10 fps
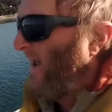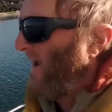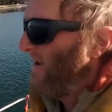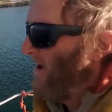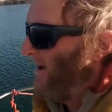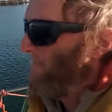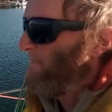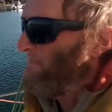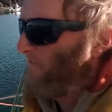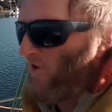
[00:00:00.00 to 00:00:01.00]
And
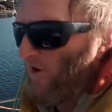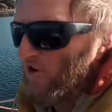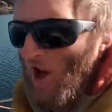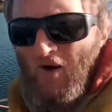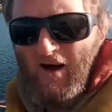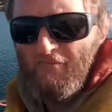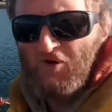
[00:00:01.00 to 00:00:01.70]
um, go up